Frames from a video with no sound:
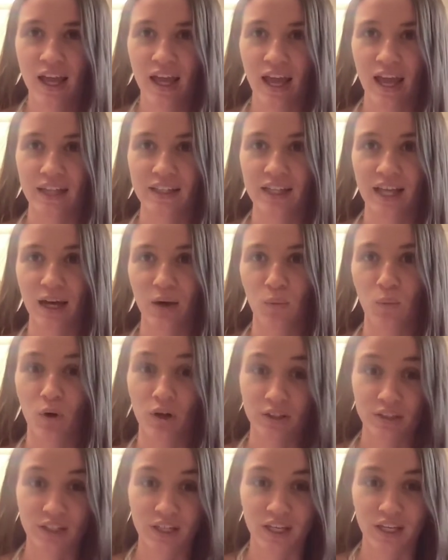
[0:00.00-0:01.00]
and let
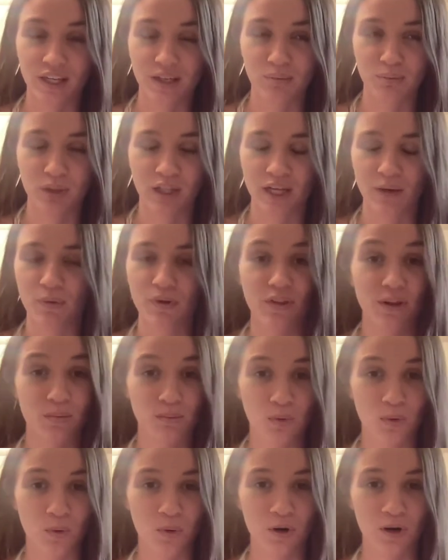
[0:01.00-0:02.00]
one kid play with it
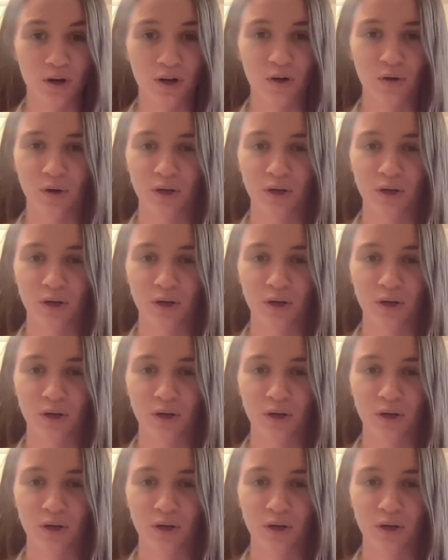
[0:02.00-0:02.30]
more